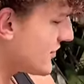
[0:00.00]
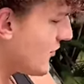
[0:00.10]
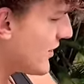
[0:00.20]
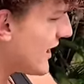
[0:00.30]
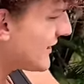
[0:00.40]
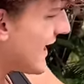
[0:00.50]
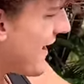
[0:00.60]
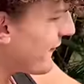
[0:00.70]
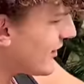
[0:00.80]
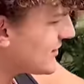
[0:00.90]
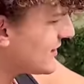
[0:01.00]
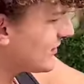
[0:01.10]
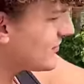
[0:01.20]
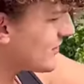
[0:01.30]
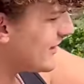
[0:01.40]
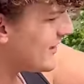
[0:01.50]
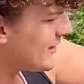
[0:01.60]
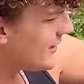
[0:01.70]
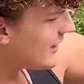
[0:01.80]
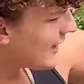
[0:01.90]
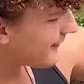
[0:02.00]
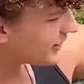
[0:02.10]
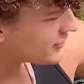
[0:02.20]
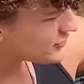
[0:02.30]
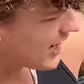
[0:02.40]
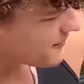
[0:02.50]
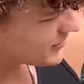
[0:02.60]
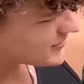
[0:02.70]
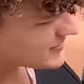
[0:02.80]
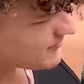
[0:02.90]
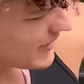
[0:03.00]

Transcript: So we got the African cichlids right here. I'm going to drop in some